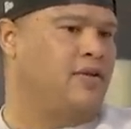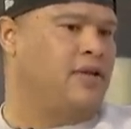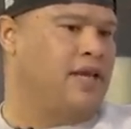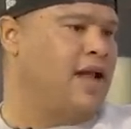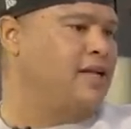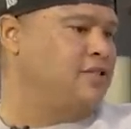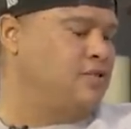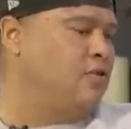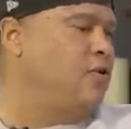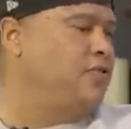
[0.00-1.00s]
Giannis's
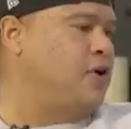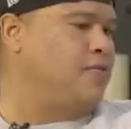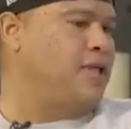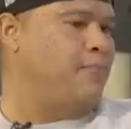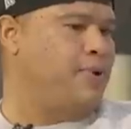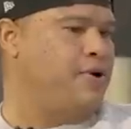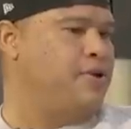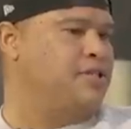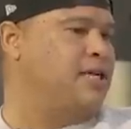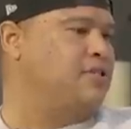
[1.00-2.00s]
growth over that
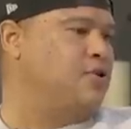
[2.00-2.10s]
period just as a